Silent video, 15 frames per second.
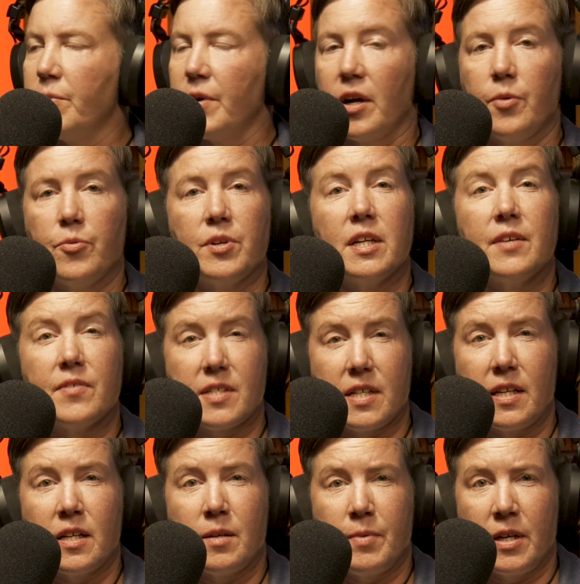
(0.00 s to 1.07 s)
But I would never
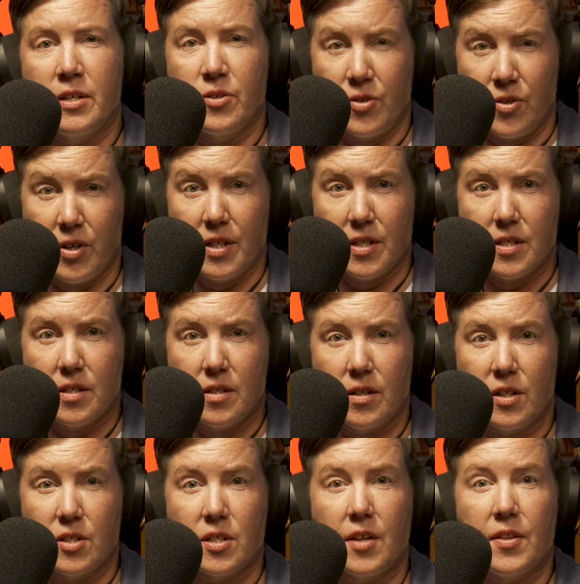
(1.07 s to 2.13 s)
say that about you guys
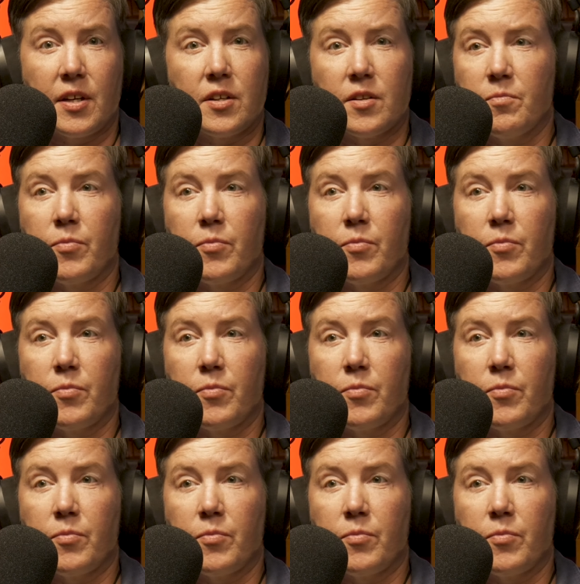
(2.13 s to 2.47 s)
because I think